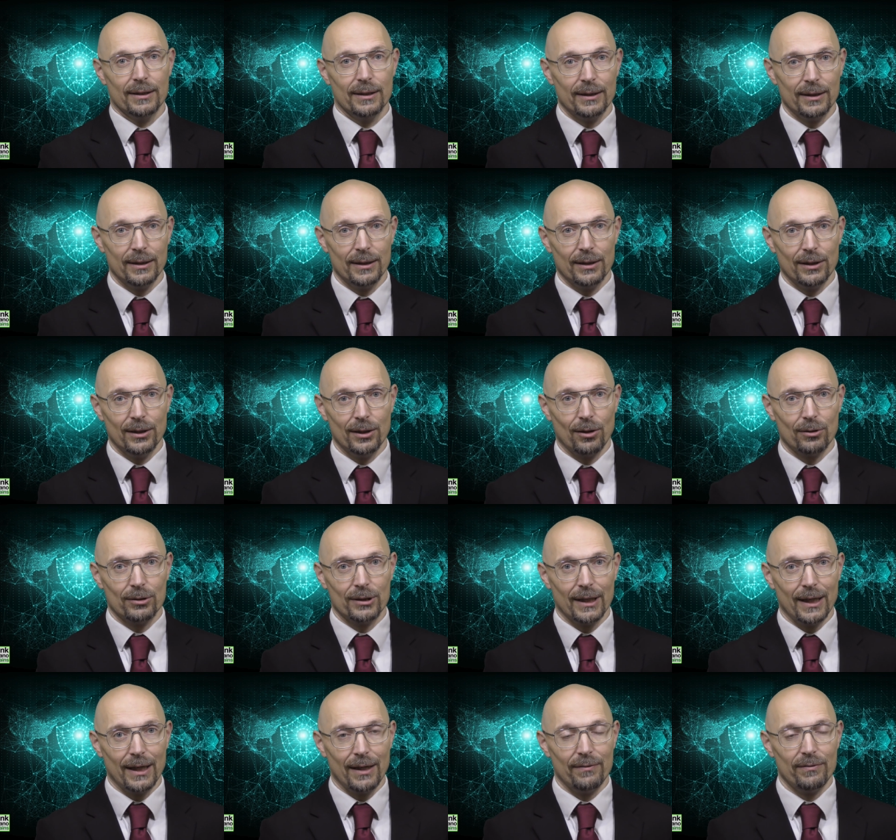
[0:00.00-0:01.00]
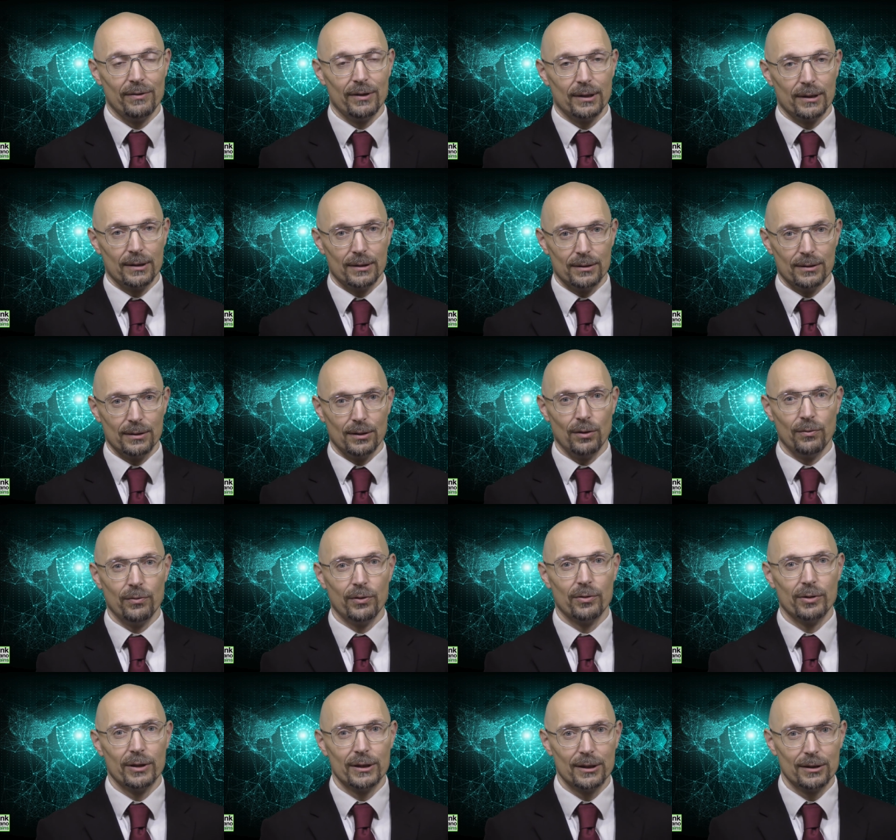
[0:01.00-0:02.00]
uh, not having
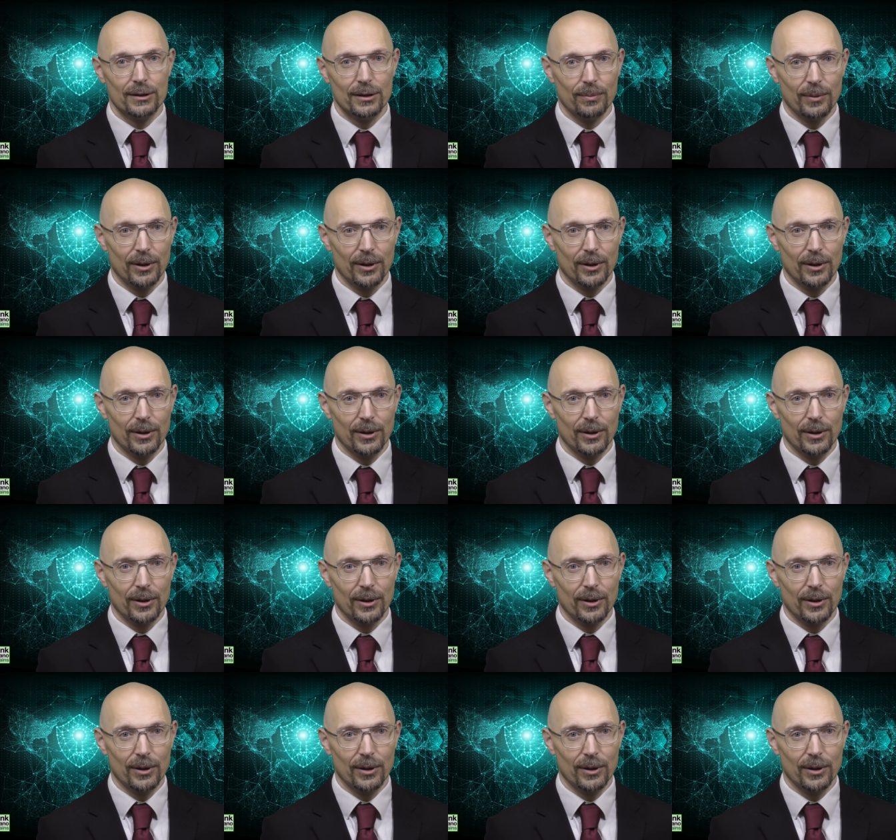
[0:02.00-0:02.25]
overwritten the